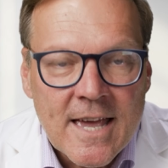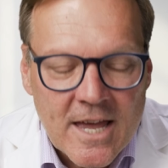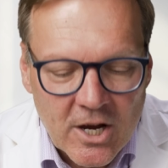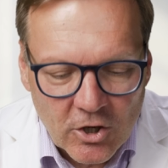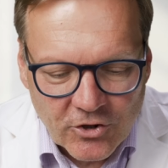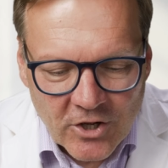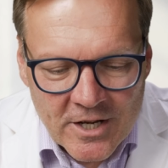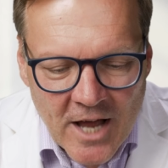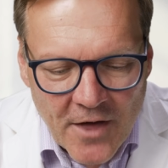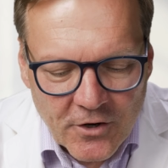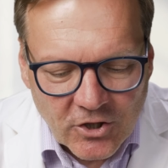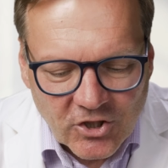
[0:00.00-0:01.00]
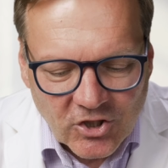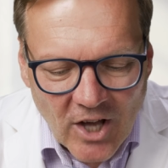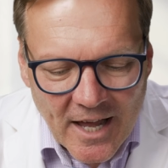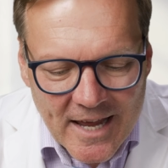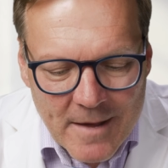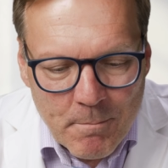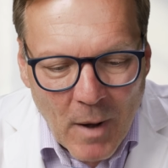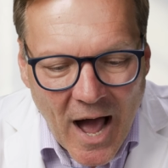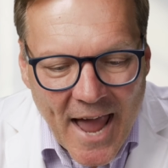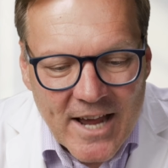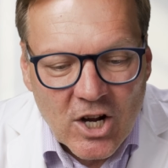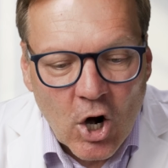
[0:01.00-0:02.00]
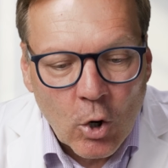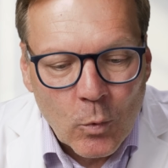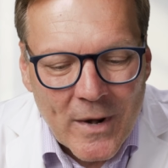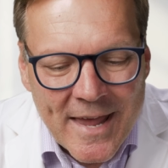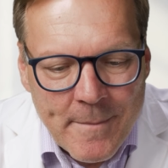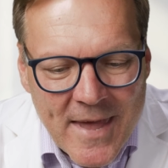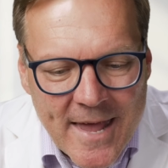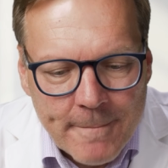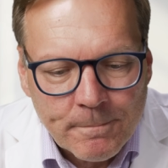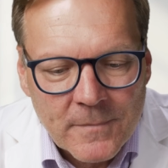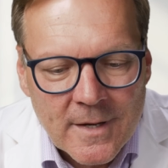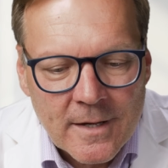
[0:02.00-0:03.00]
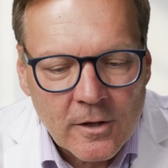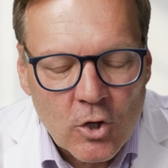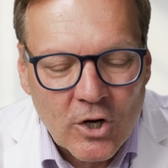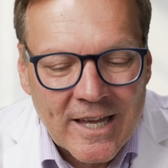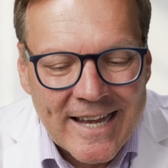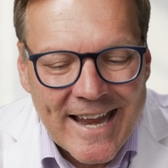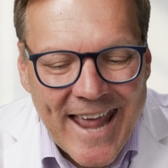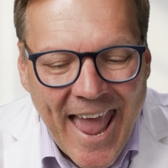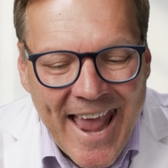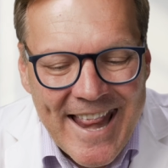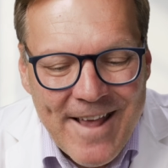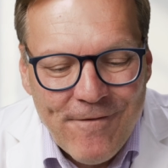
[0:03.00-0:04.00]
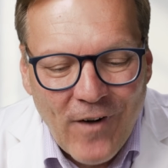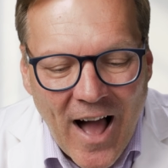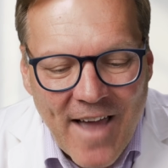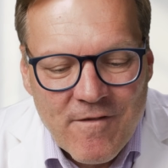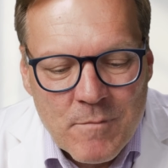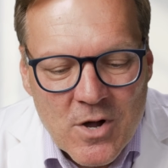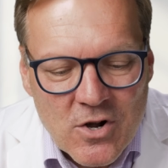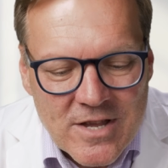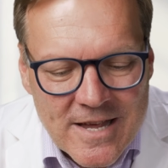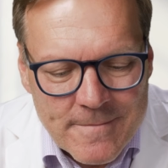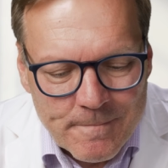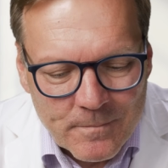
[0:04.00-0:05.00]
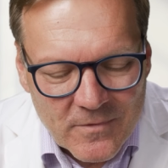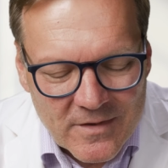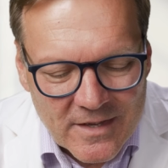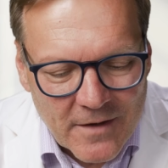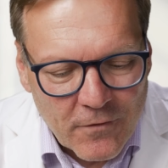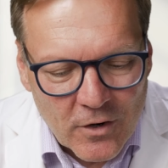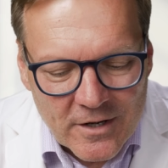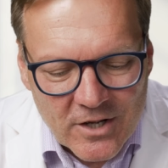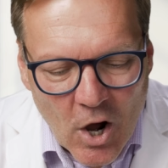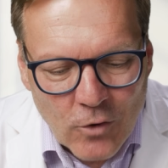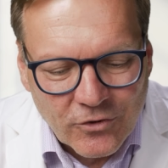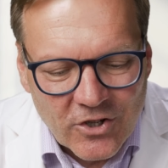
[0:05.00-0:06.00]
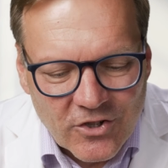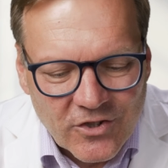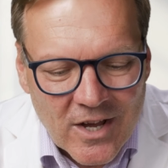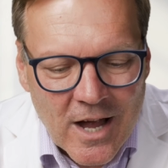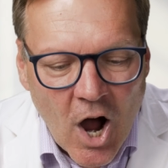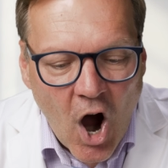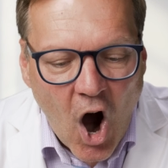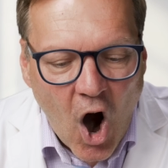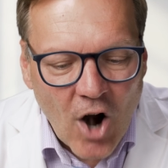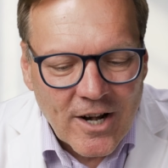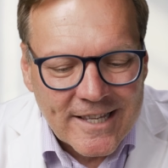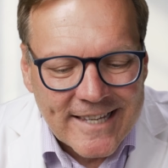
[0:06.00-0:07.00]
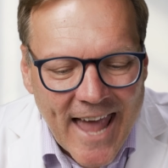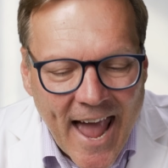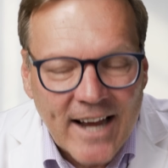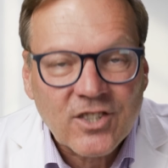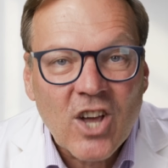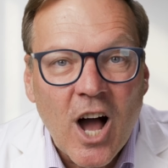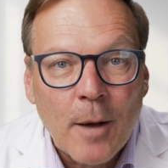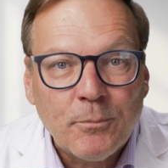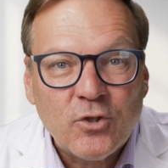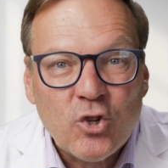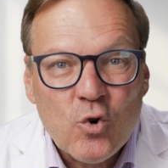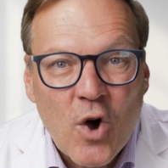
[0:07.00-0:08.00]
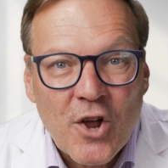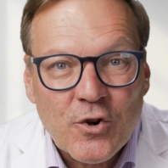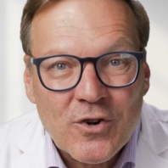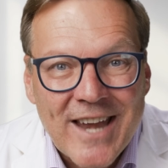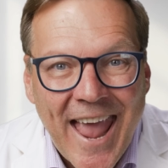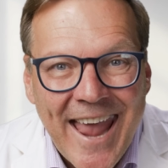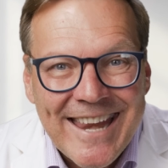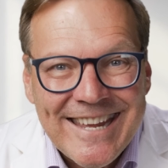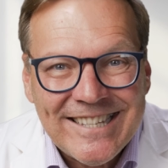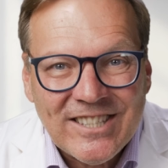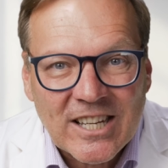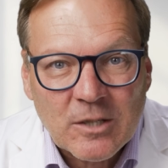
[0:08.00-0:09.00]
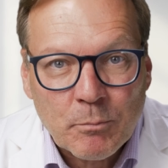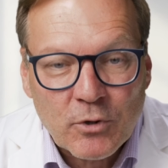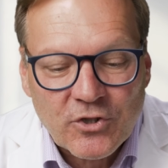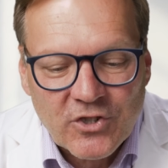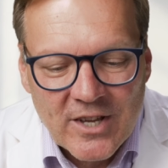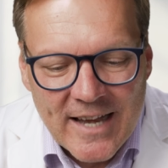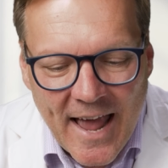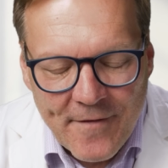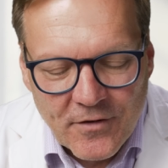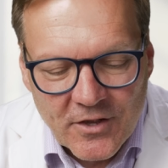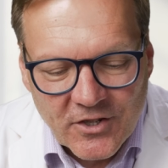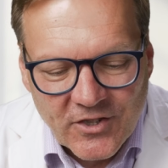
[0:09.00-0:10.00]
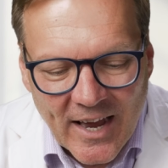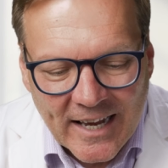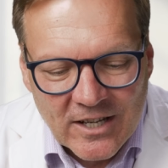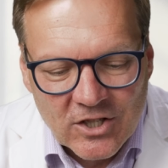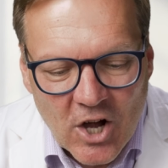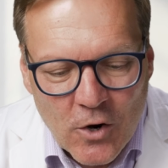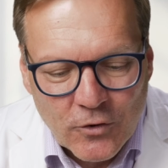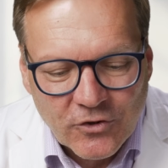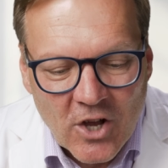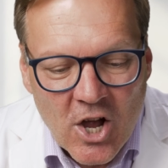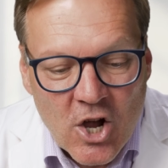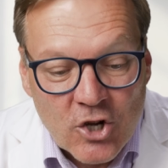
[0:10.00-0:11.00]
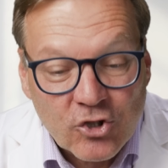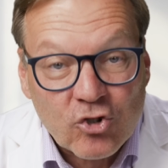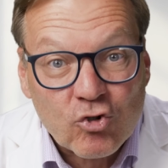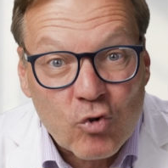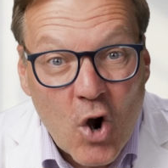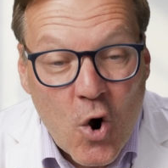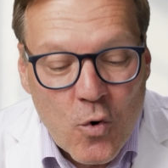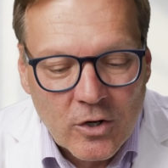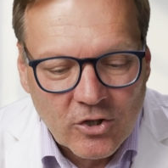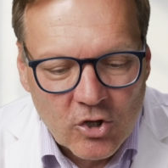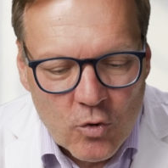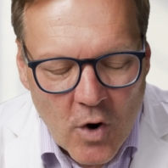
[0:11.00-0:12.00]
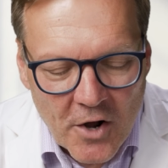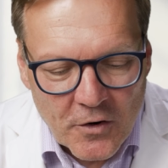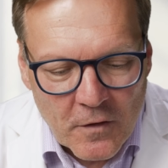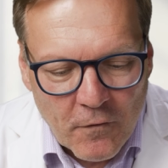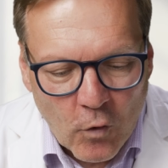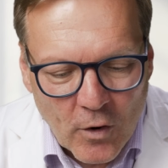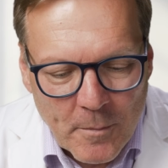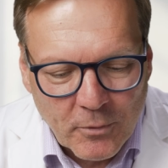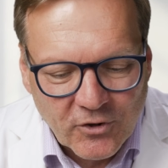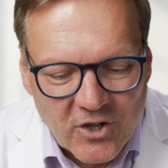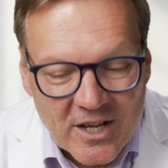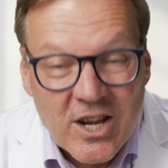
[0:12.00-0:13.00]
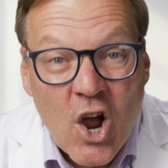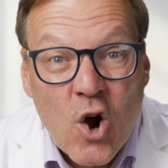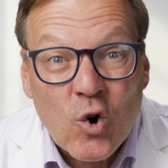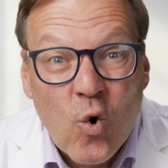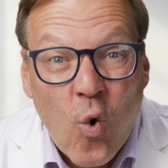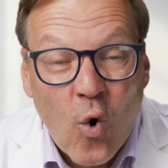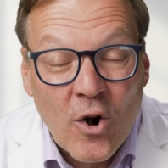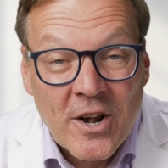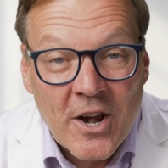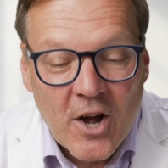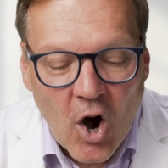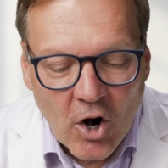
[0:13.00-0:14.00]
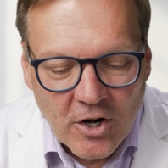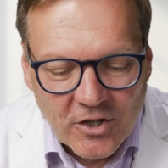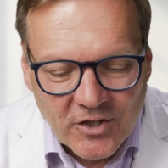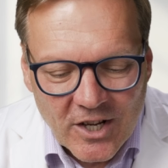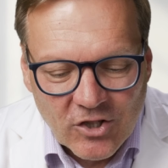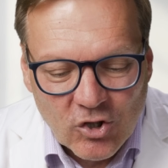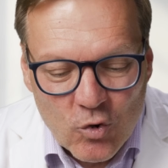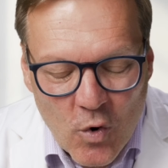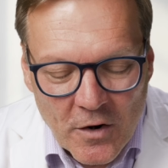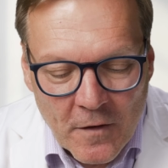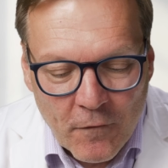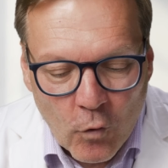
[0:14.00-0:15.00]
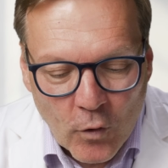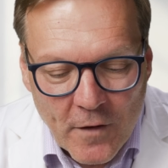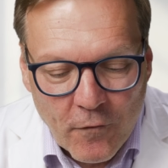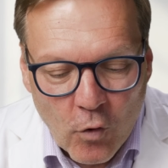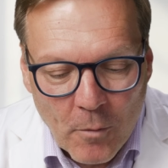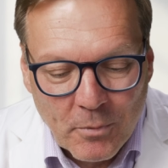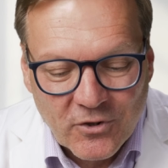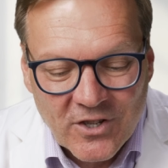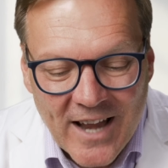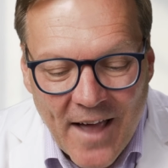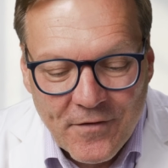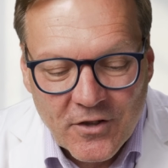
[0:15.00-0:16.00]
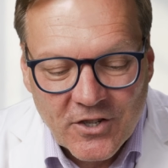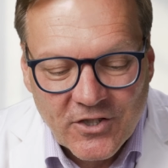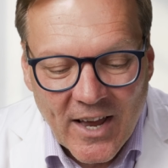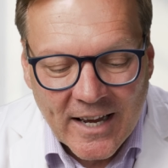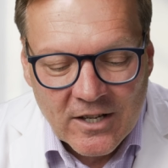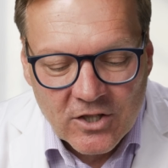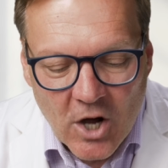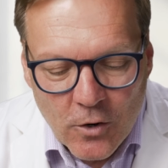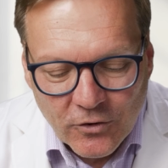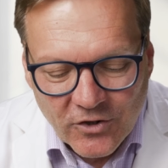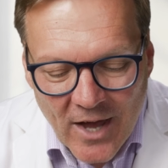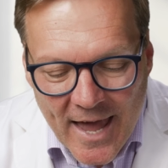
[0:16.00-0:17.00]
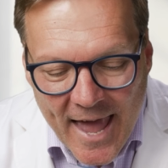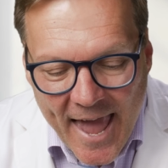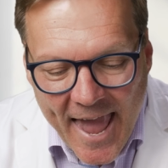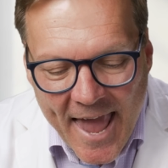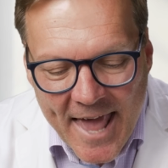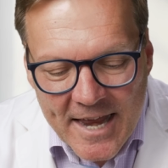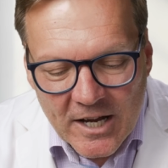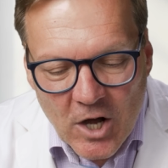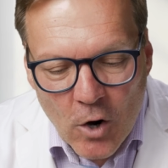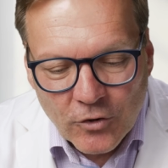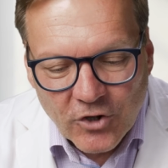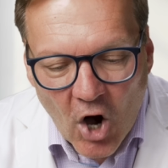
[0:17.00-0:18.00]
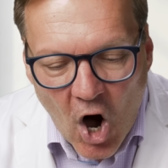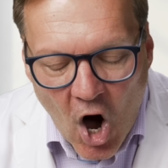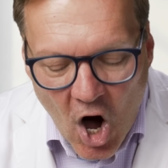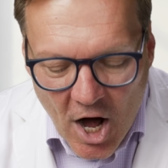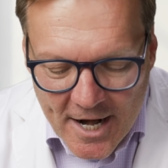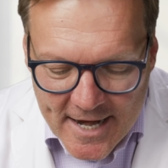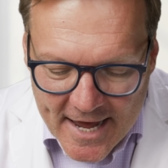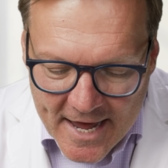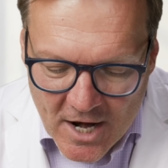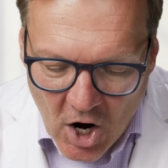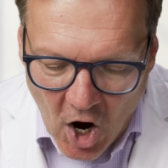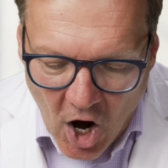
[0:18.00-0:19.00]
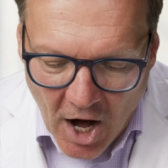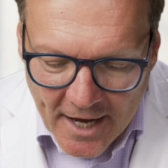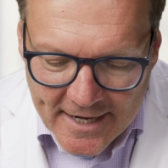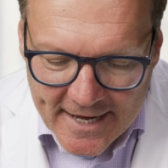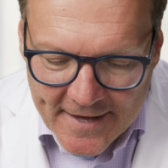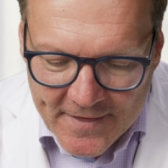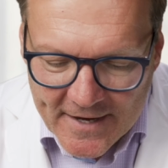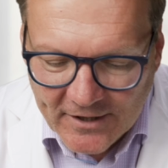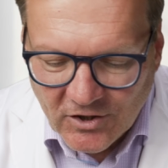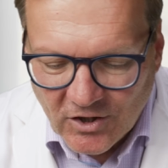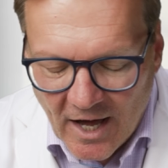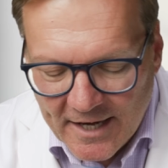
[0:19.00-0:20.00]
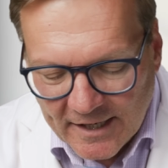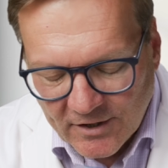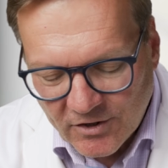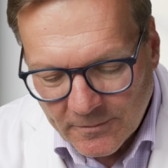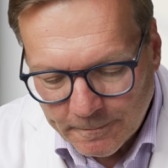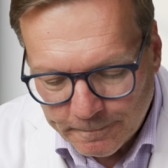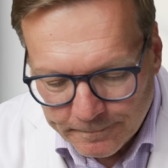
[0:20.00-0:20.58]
Here's another study by Karimi looking at 85 million different doses. Heart attacks up 286% after the second dose. Stroke, 240%. Coronary artery disease, 244% after the second dose. And it goes on and on in these studies.